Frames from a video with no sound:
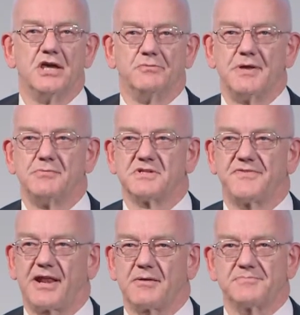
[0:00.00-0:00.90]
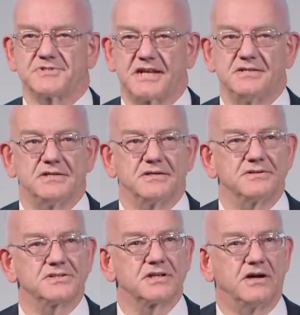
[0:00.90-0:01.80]
we will develop
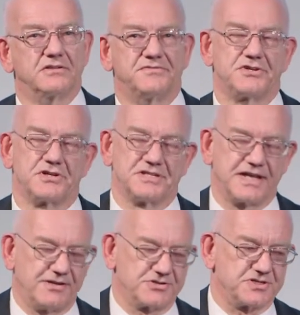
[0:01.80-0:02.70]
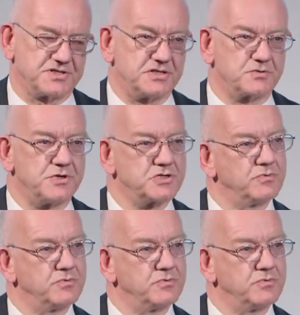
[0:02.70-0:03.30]
sentient artificial intelligences which